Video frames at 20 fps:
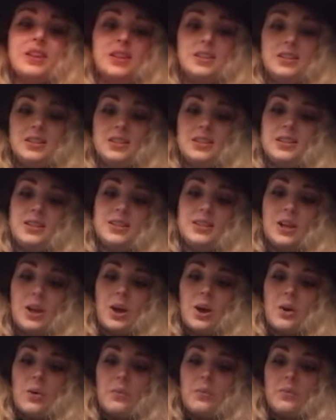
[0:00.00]
So
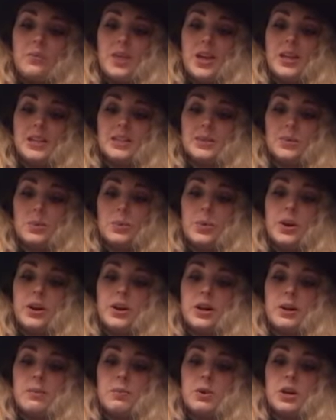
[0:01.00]
that's what we're
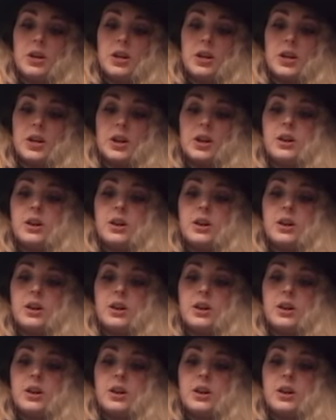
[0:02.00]
gonna put in here.